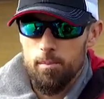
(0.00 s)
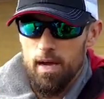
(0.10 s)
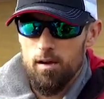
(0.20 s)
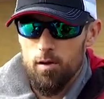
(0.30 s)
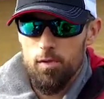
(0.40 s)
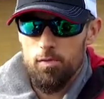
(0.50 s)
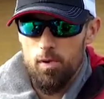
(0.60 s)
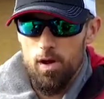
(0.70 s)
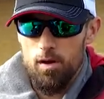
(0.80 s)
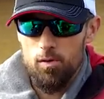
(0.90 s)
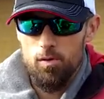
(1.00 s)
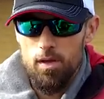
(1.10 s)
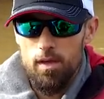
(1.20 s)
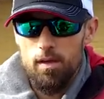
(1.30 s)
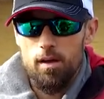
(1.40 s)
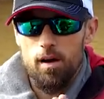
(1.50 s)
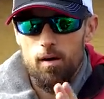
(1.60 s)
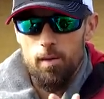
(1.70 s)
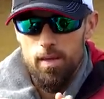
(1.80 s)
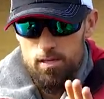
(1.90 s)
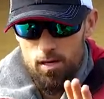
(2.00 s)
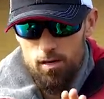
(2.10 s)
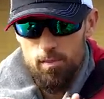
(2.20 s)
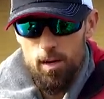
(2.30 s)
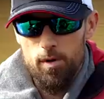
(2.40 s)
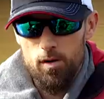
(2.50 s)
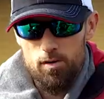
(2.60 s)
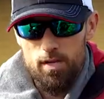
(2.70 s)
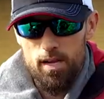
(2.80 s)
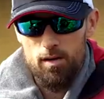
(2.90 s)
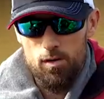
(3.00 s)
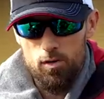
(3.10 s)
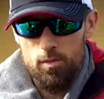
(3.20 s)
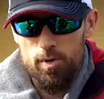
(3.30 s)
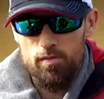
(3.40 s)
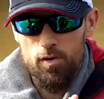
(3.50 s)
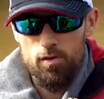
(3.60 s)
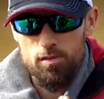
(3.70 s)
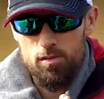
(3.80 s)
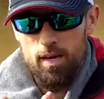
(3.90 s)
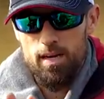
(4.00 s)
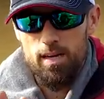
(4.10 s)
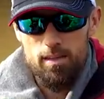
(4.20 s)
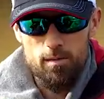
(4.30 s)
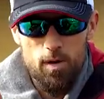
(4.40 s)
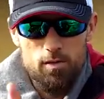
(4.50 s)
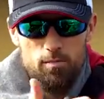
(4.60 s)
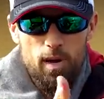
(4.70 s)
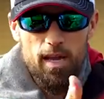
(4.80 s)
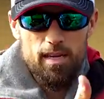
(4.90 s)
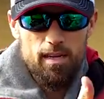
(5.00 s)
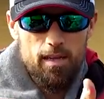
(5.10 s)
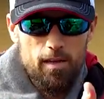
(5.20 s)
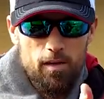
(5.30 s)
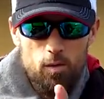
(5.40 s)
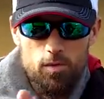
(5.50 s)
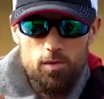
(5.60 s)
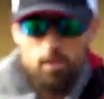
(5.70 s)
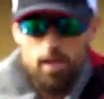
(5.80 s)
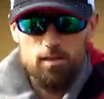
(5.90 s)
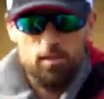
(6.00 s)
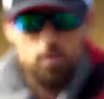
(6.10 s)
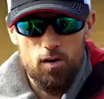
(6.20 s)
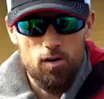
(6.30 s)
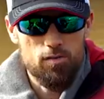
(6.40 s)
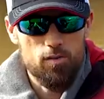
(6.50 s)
and tuck my motor down a little bit further so I can get the most bite going through that turn.